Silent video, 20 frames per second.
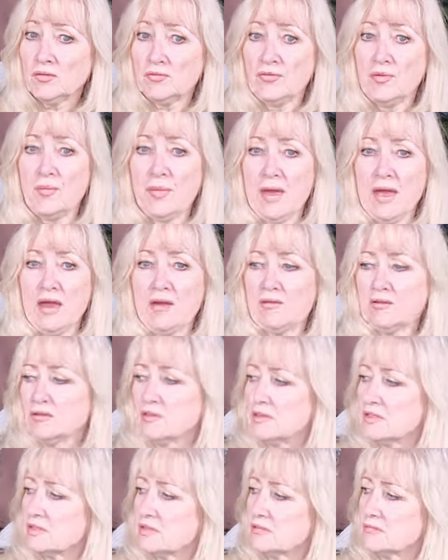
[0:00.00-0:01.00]
of the
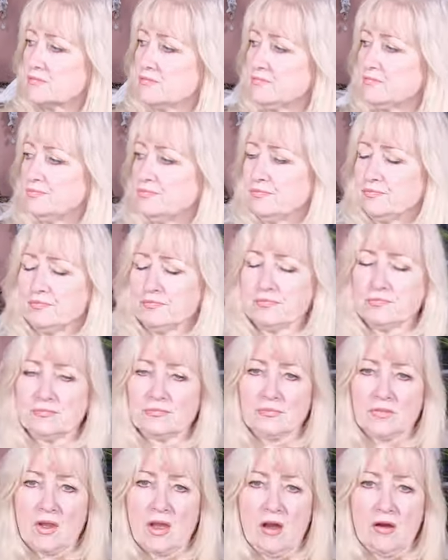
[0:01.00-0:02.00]
parents
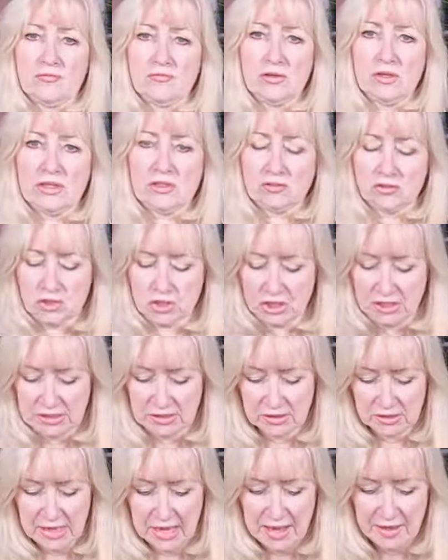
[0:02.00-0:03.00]
of Regal
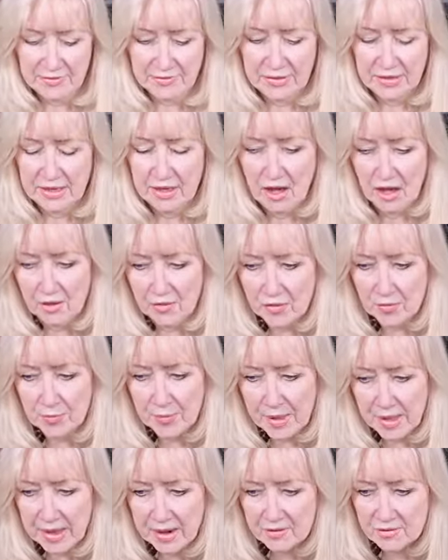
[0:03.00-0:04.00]
Shield, and the other
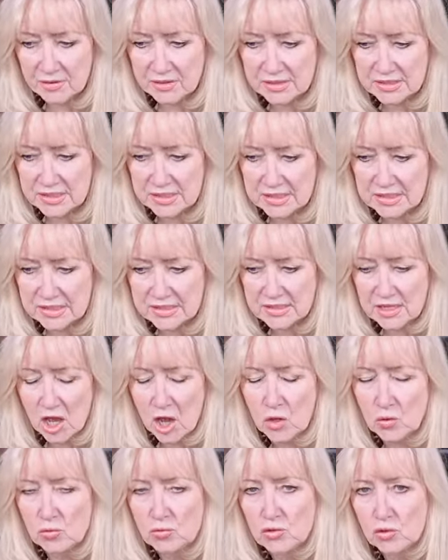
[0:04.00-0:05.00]
parent is
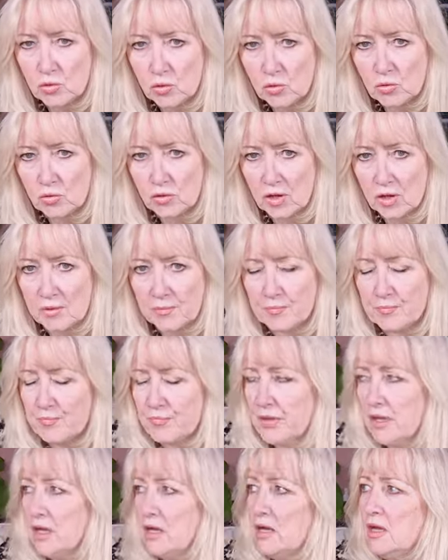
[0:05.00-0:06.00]
Odora,
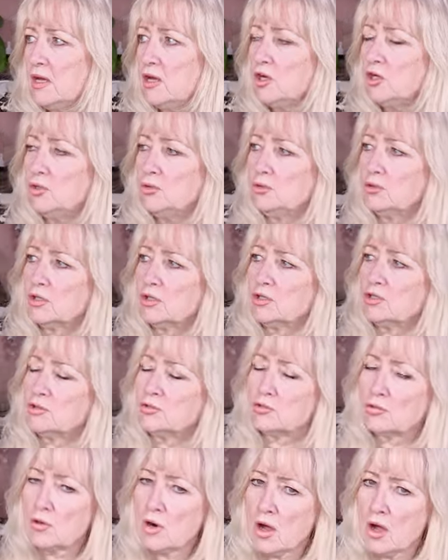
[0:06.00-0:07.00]
who can
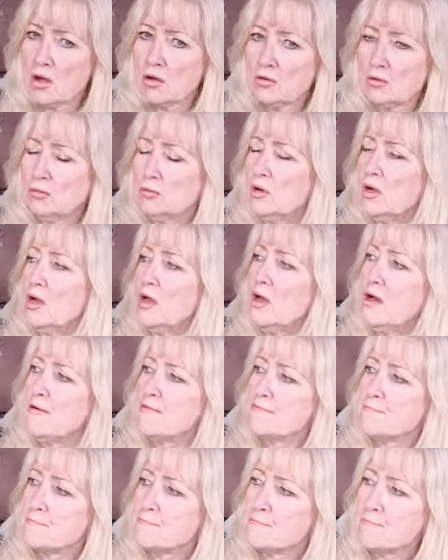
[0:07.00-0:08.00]
grow
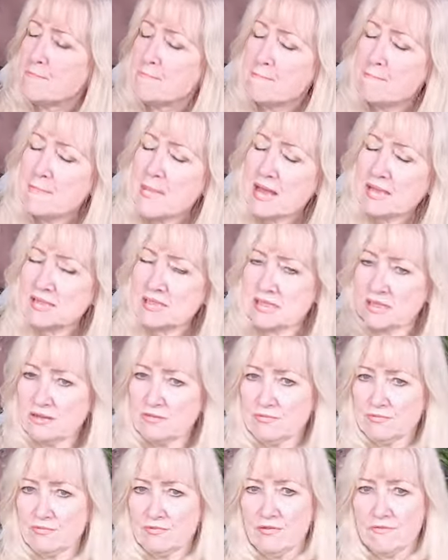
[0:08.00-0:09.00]

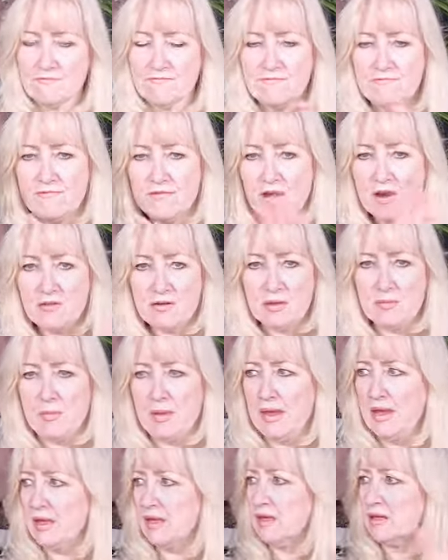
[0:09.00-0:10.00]
massive, very
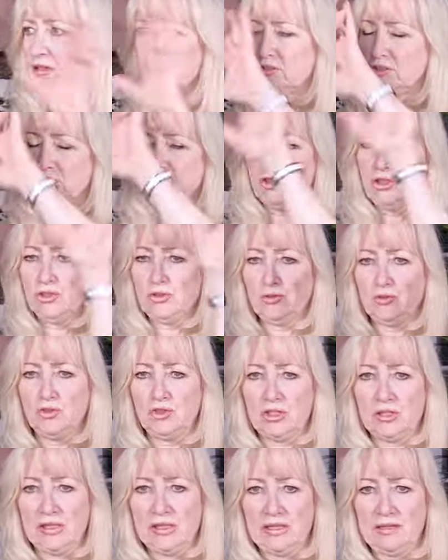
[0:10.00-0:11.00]
big,
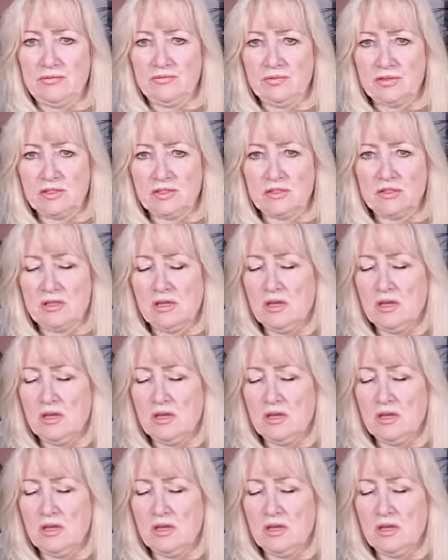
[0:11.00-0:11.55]
huge leaves.